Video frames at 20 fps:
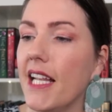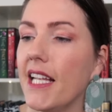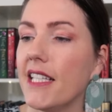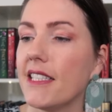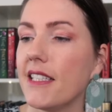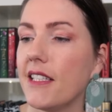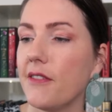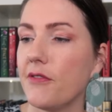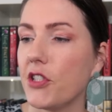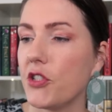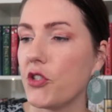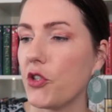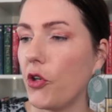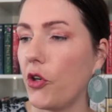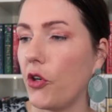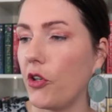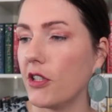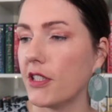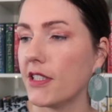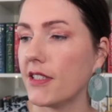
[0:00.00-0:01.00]
gaze lifted to
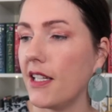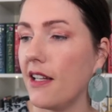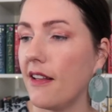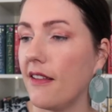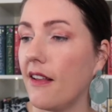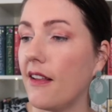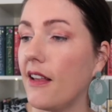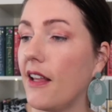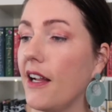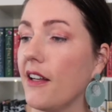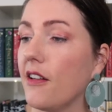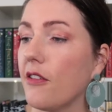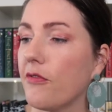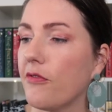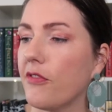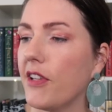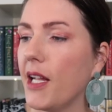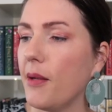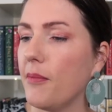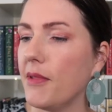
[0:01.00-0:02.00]
hers and the lighter
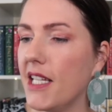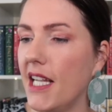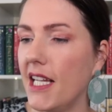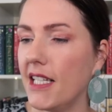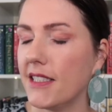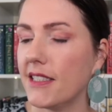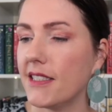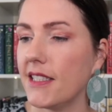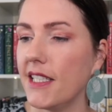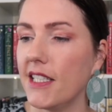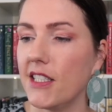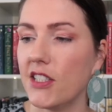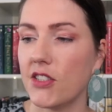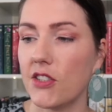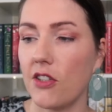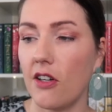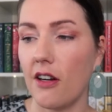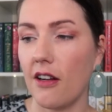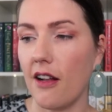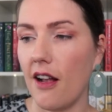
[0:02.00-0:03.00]
flame danced in his
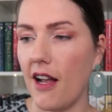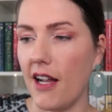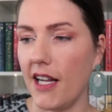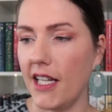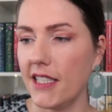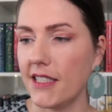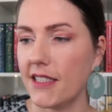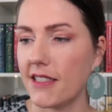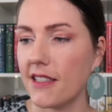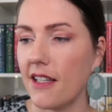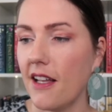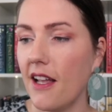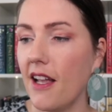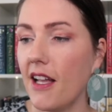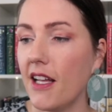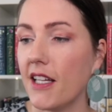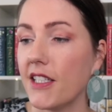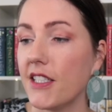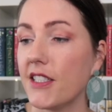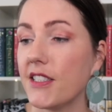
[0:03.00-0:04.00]
dark eyes.
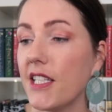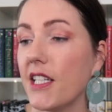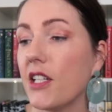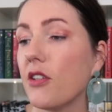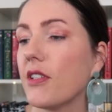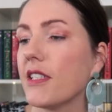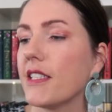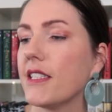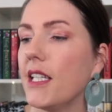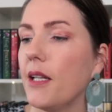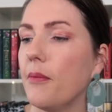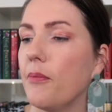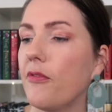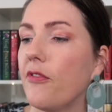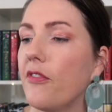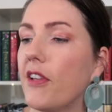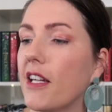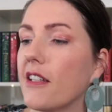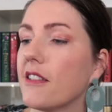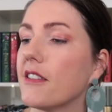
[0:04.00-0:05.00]
The cigarette tip
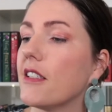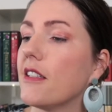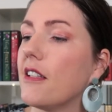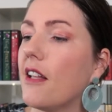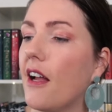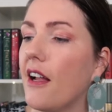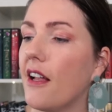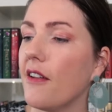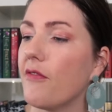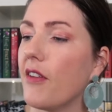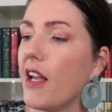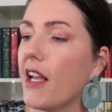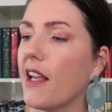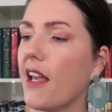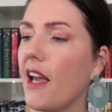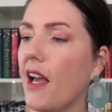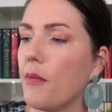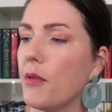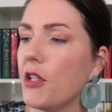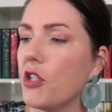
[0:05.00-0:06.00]
flared to life and
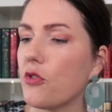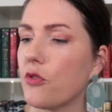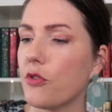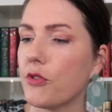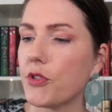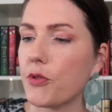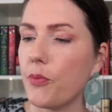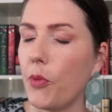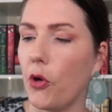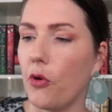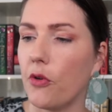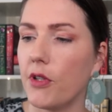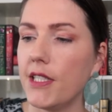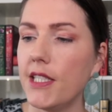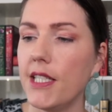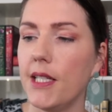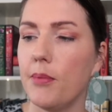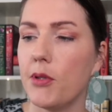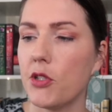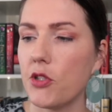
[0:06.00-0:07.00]
Gabby drew
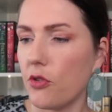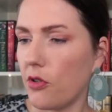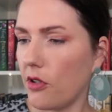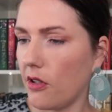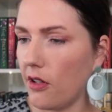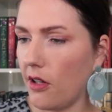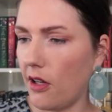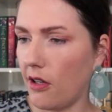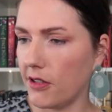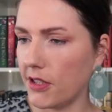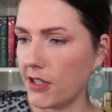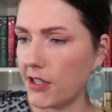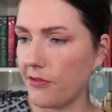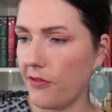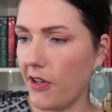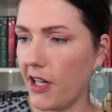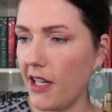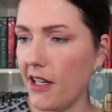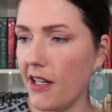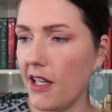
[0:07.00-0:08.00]
smoke deep into her lungs,
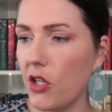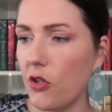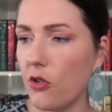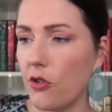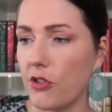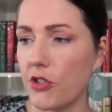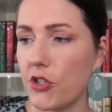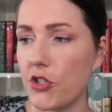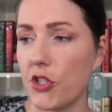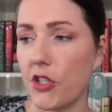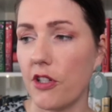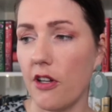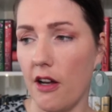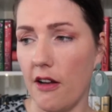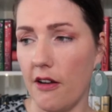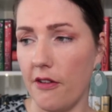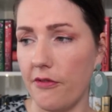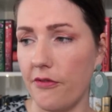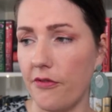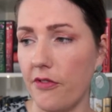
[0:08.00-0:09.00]
fighting the urge to
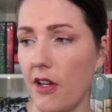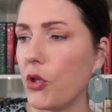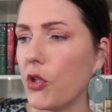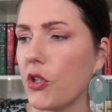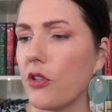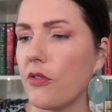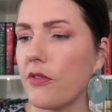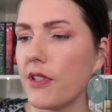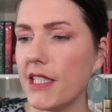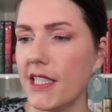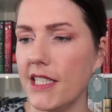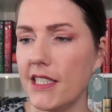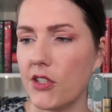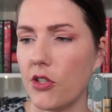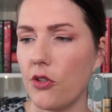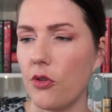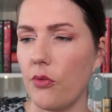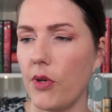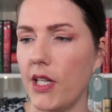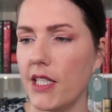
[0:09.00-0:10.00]
cough. Berger released her